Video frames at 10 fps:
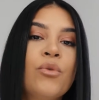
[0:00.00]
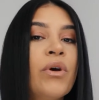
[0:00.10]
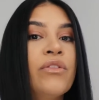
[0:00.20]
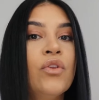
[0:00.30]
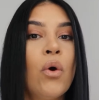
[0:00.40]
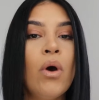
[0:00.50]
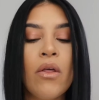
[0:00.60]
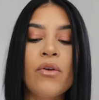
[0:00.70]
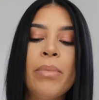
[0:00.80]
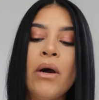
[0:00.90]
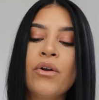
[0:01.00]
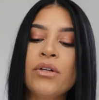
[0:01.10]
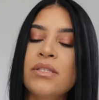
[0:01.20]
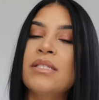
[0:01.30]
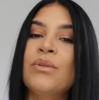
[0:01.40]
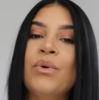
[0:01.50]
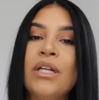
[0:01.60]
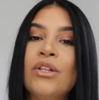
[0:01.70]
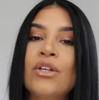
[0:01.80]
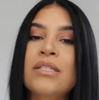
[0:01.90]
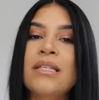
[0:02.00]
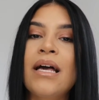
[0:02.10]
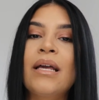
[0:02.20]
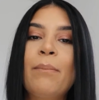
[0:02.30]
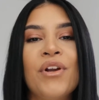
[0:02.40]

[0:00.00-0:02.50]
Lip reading: with no other powder to see what it looks like.